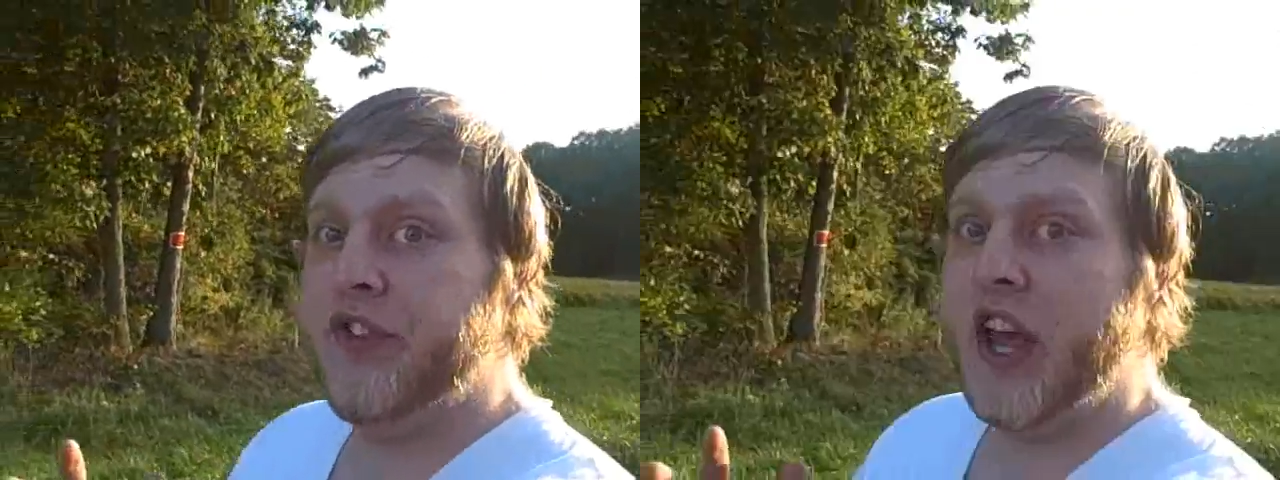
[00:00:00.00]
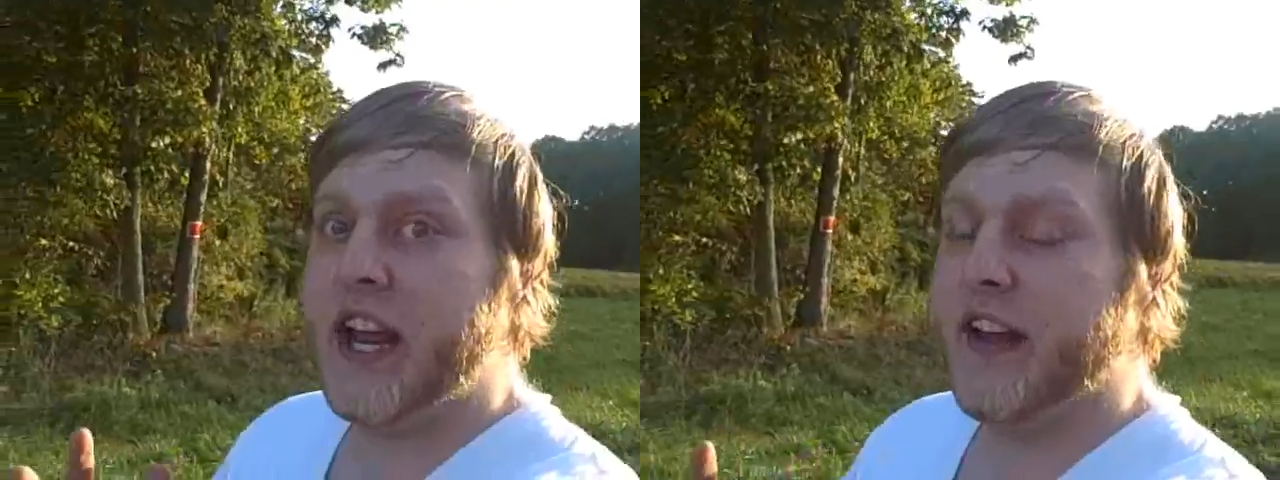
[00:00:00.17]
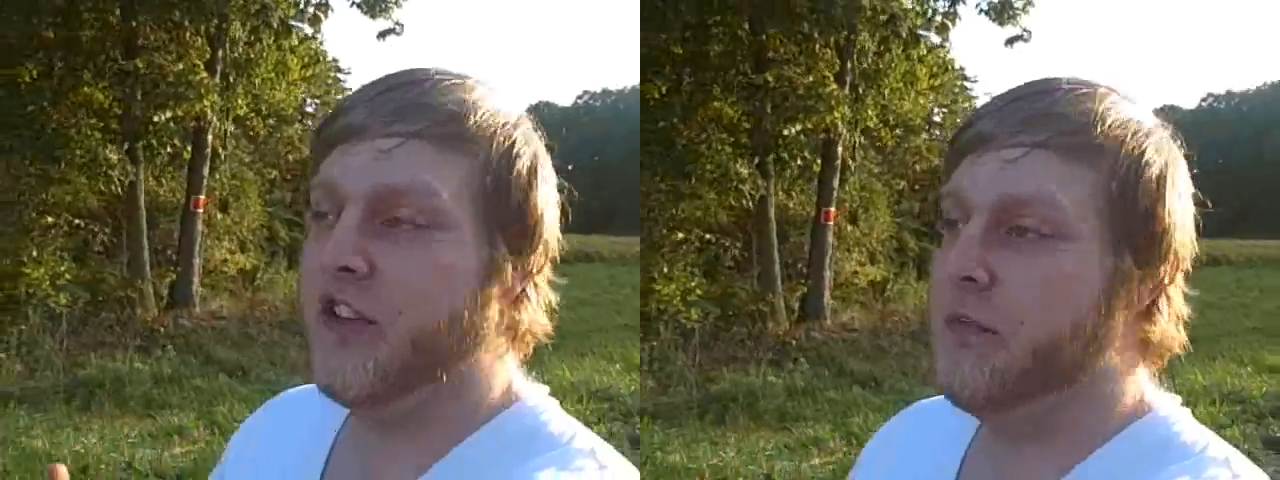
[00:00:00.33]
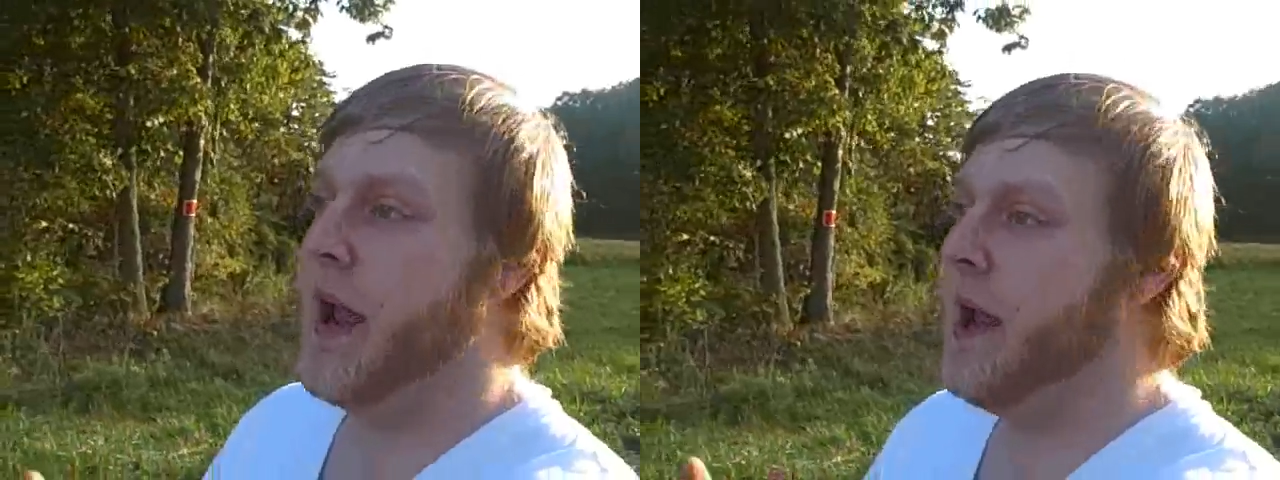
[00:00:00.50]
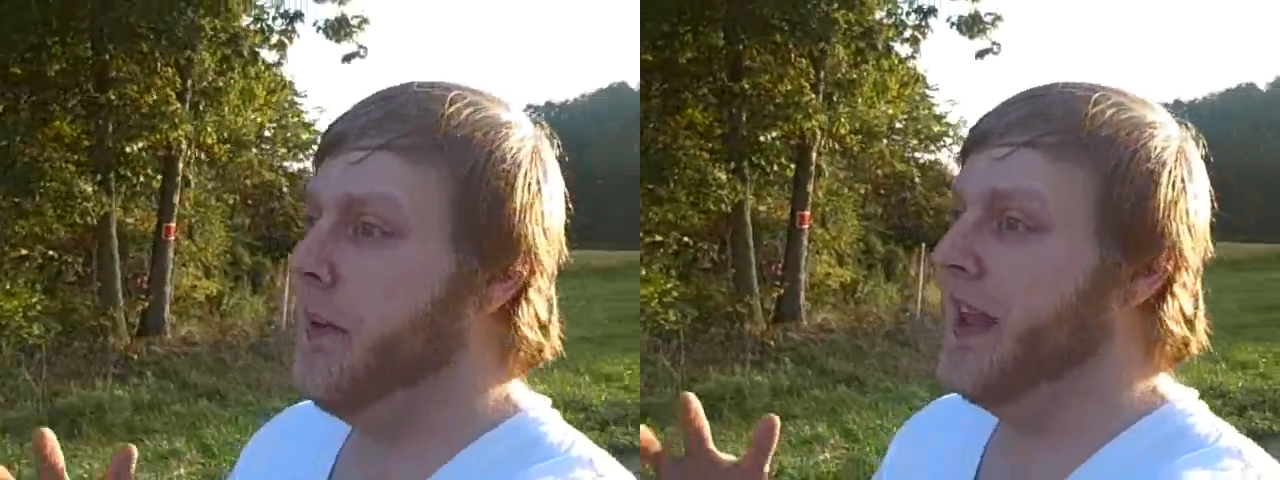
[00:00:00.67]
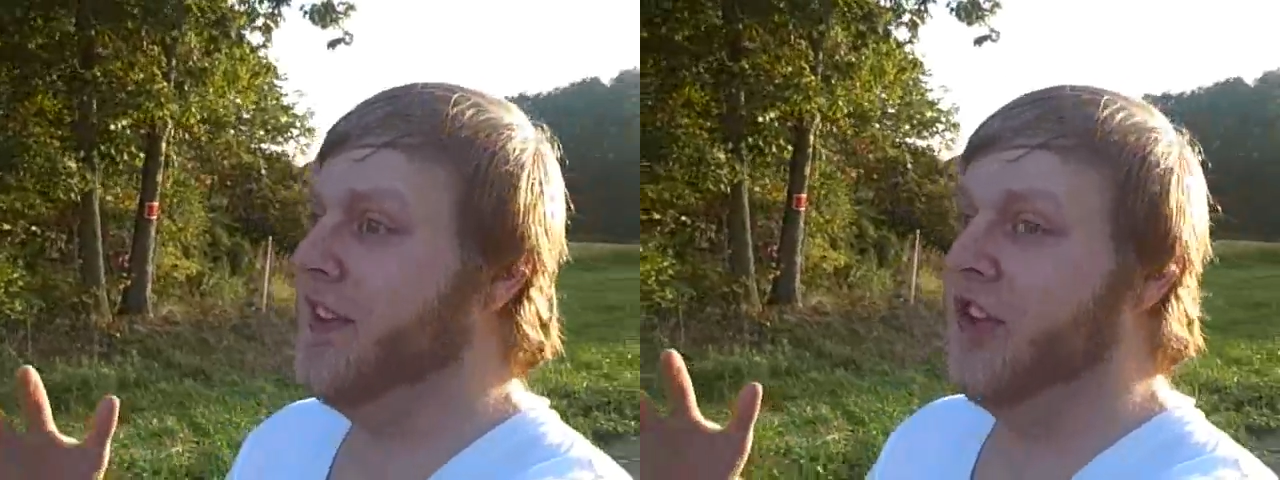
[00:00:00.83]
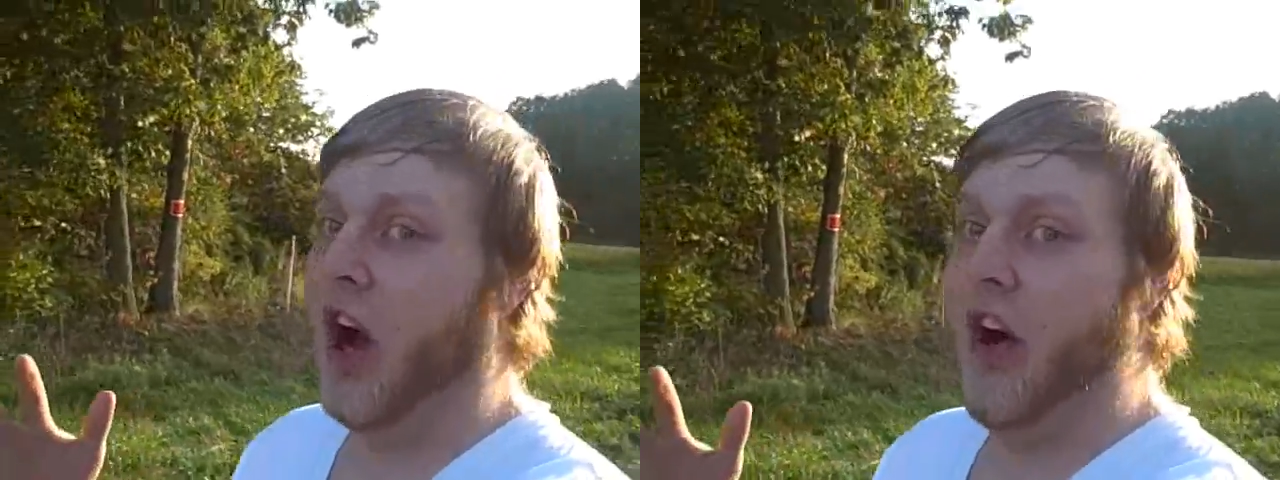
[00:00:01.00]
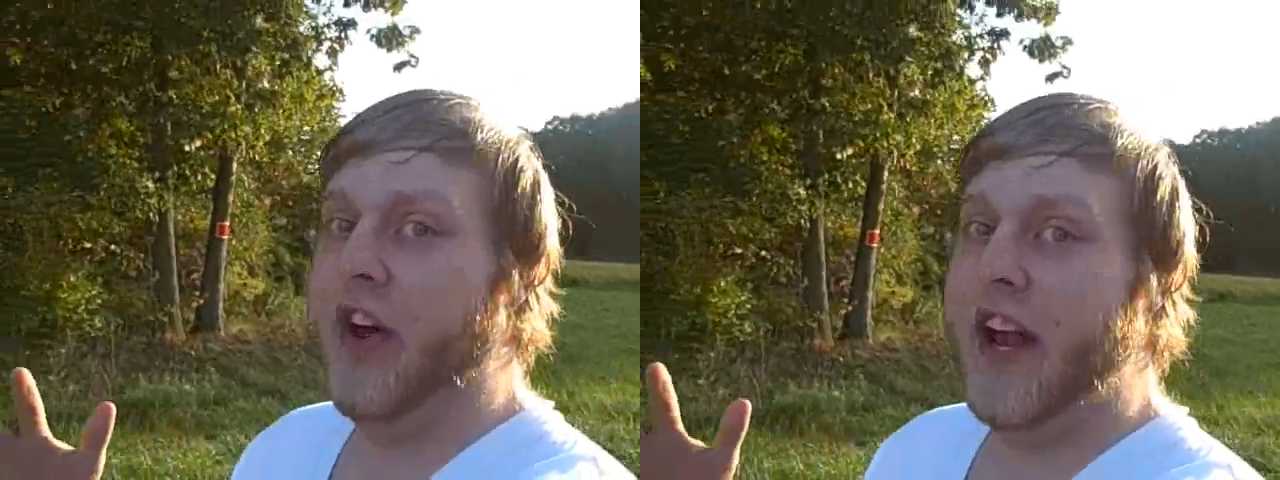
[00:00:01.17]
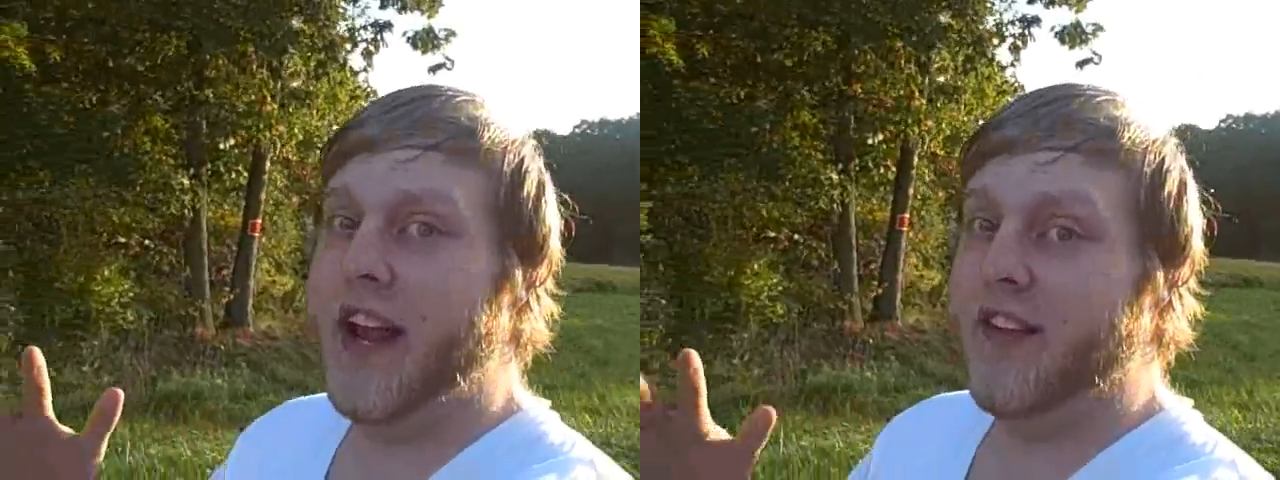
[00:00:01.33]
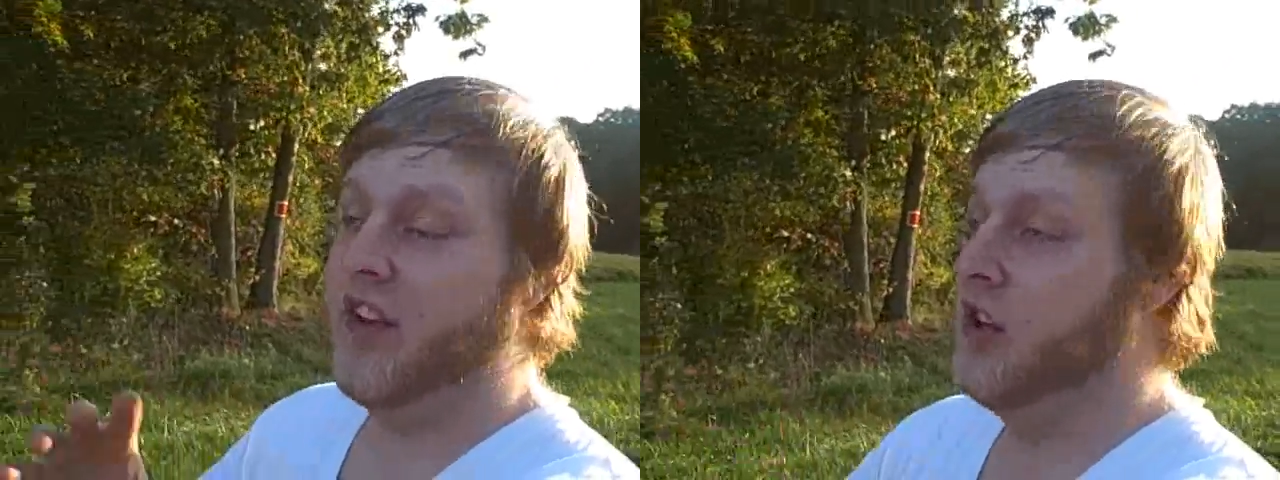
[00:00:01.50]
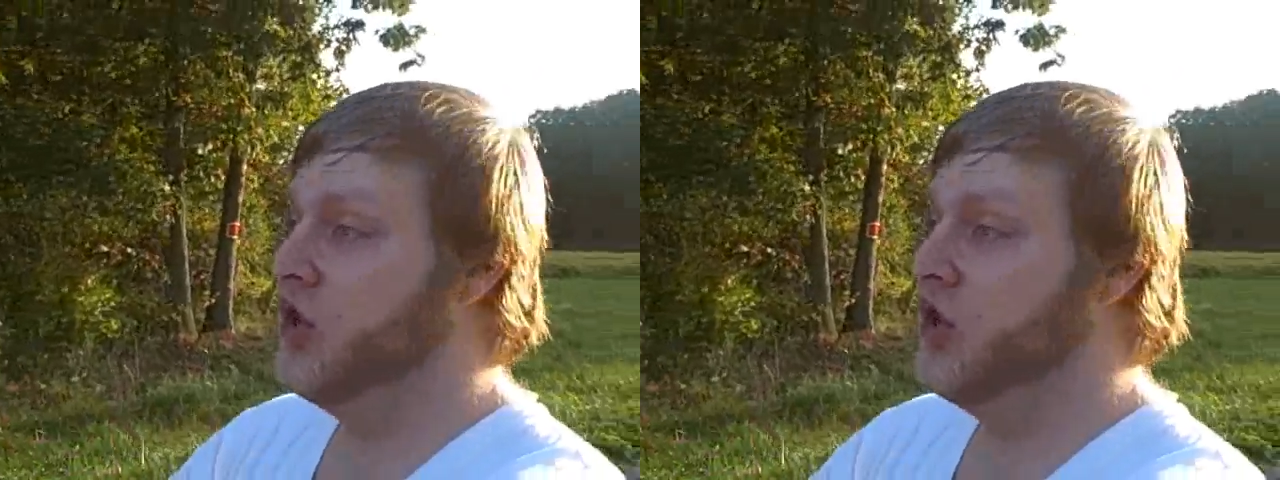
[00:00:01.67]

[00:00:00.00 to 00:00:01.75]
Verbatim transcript: seconds, maybe. That's all it is.